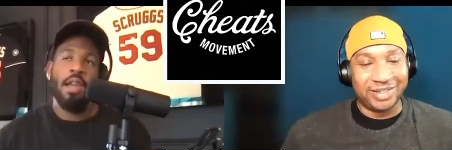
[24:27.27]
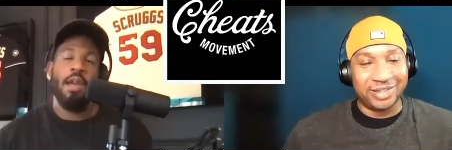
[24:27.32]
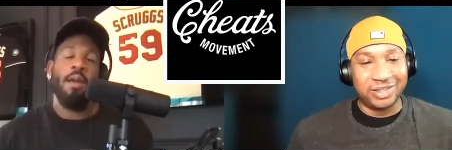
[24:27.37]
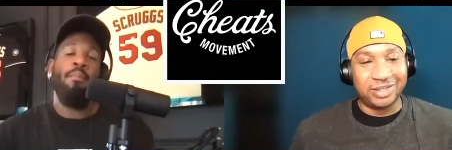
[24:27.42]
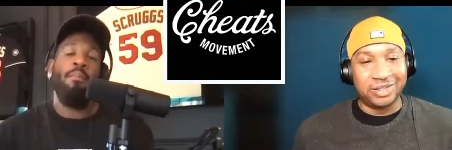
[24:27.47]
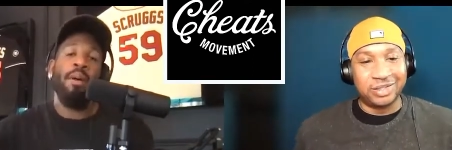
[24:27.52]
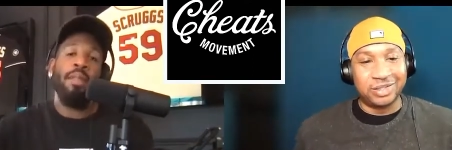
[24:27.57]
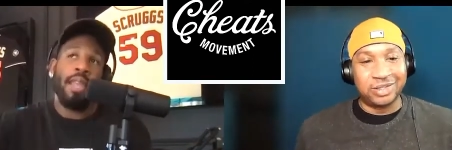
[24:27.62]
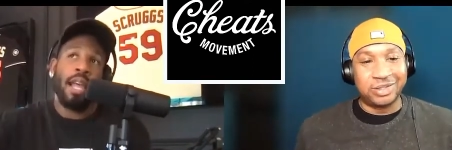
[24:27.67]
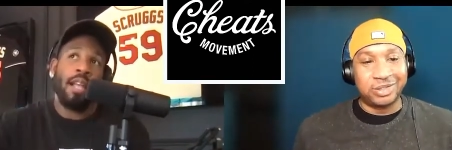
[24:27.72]

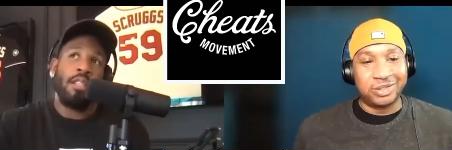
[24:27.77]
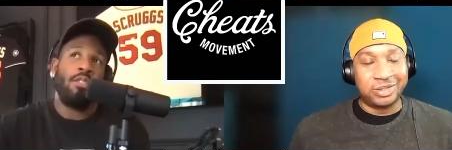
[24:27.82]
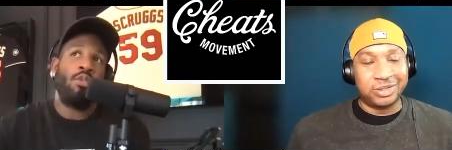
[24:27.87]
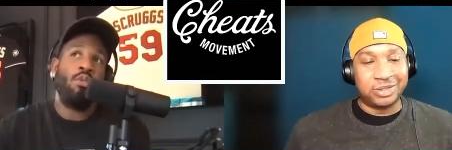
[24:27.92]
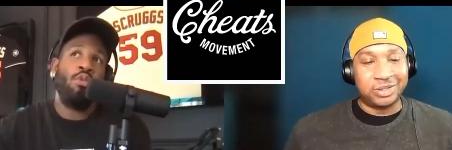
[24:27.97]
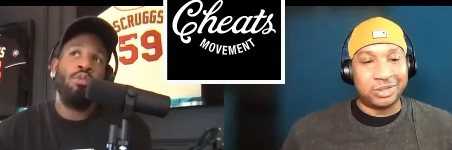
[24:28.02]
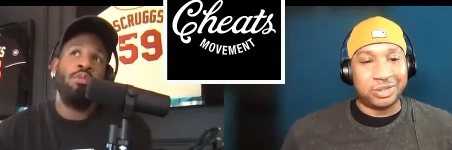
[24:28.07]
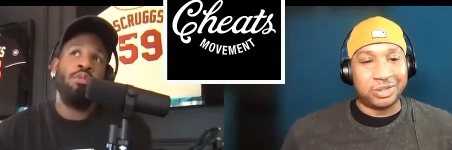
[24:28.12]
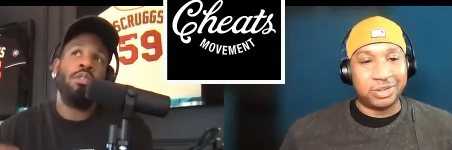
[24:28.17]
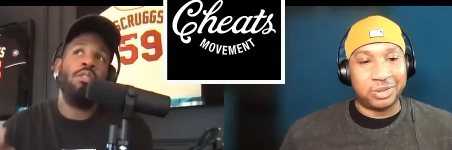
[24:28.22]
Speaker 1: but that's
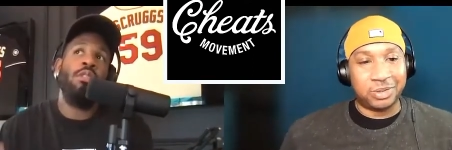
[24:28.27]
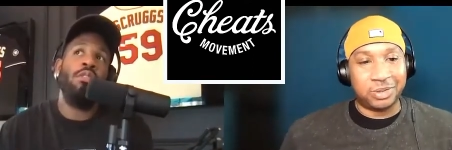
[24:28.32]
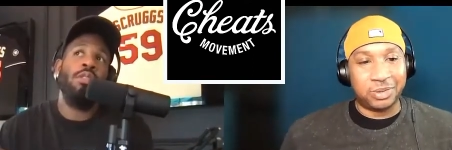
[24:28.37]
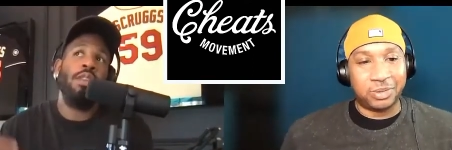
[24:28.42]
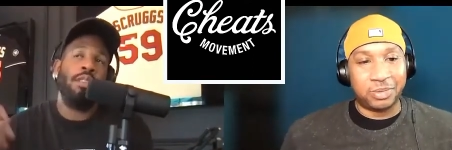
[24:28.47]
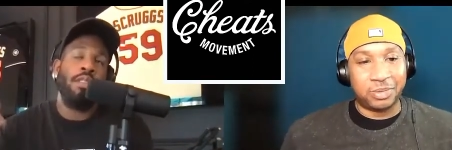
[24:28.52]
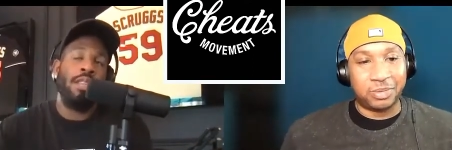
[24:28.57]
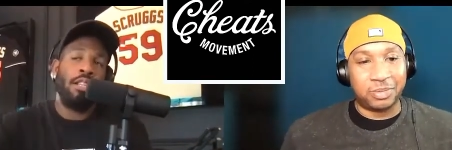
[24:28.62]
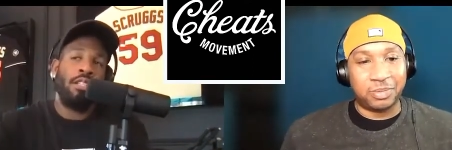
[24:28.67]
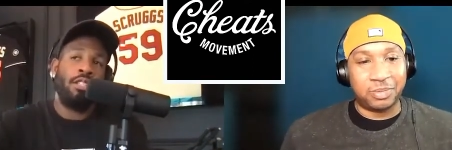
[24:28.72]
cool to know
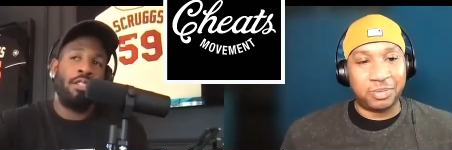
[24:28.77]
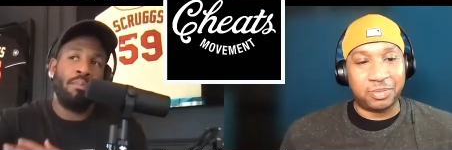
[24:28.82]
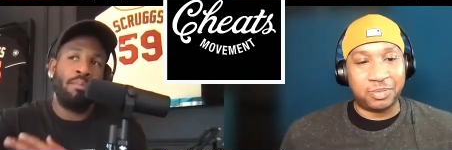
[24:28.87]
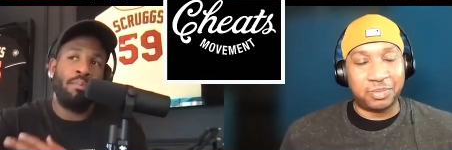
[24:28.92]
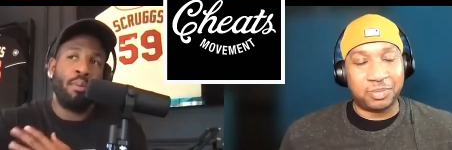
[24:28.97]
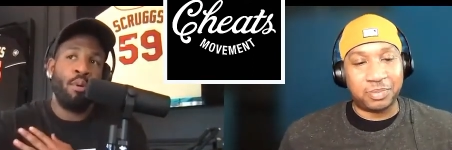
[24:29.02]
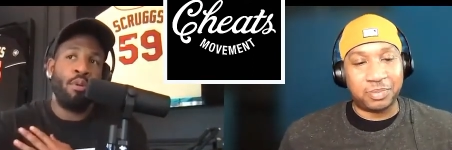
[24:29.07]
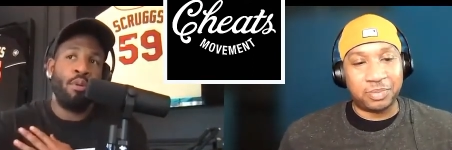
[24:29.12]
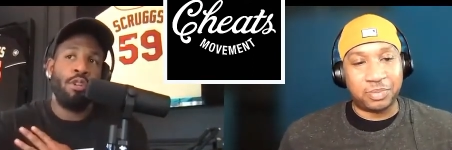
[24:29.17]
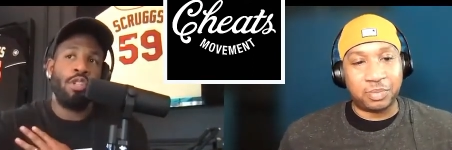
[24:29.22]
that they
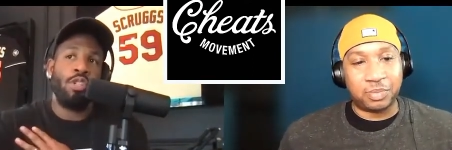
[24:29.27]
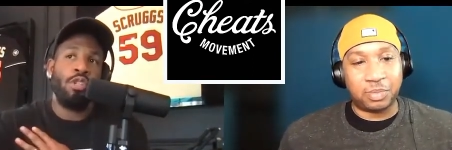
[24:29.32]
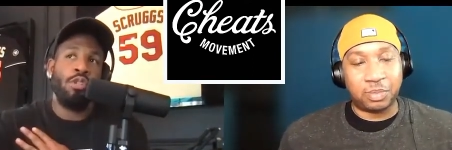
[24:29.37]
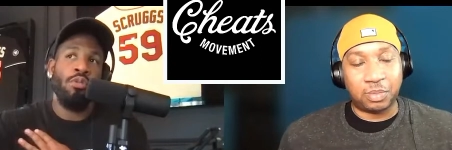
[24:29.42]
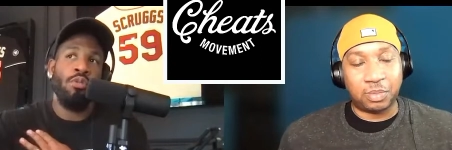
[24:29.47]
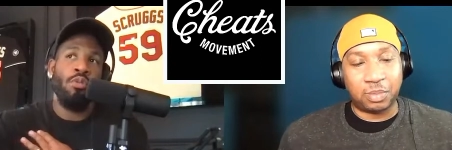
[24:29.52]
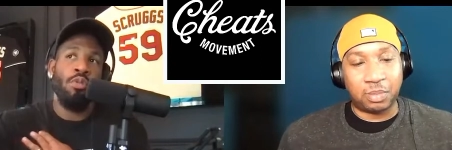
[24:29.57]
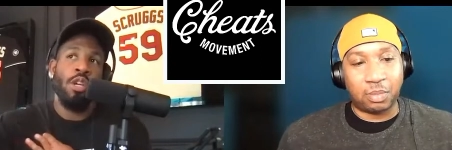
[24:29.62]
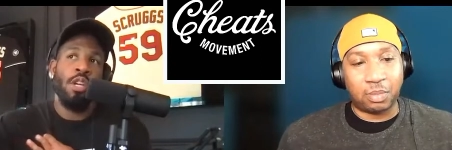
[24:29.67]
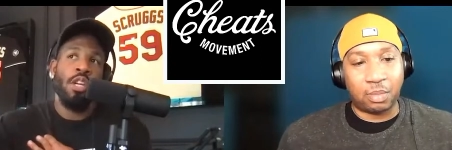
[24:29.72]
support you